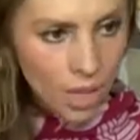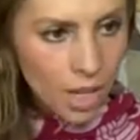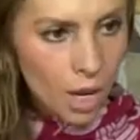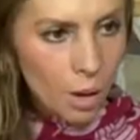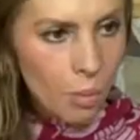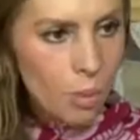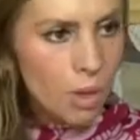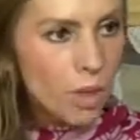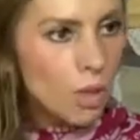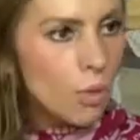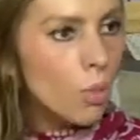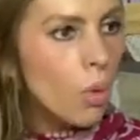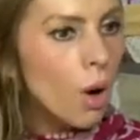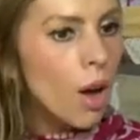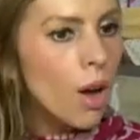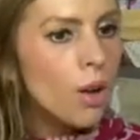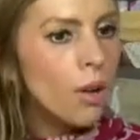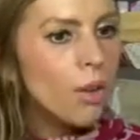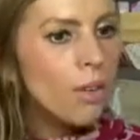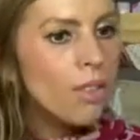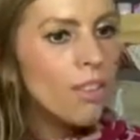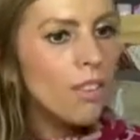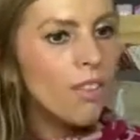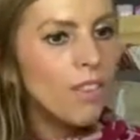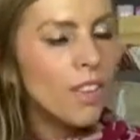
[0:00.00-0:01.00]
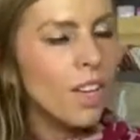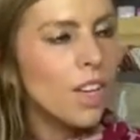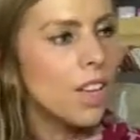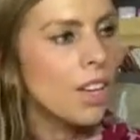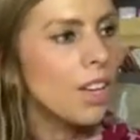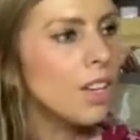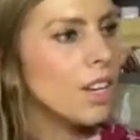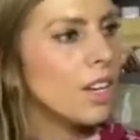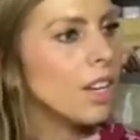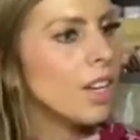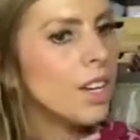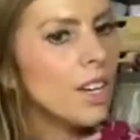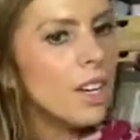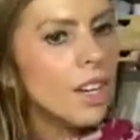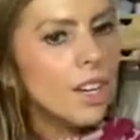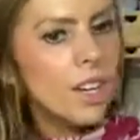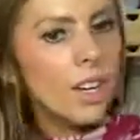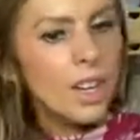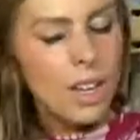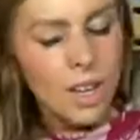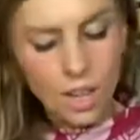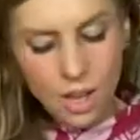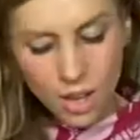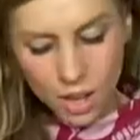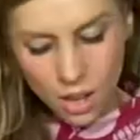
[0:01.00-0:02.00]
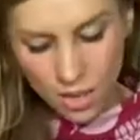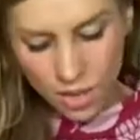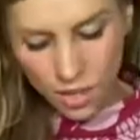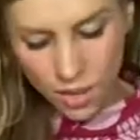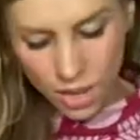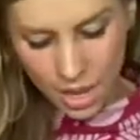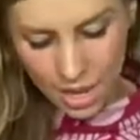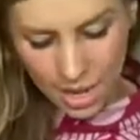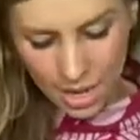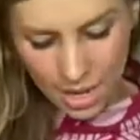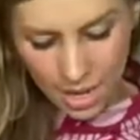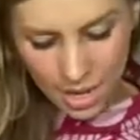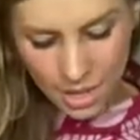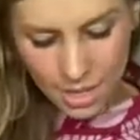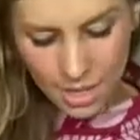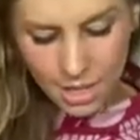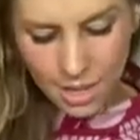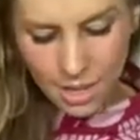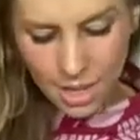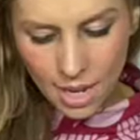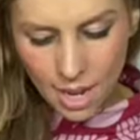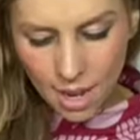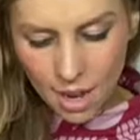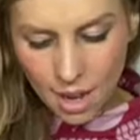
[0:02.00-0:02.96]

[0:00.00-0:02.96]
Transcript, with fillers: with woven uh, things,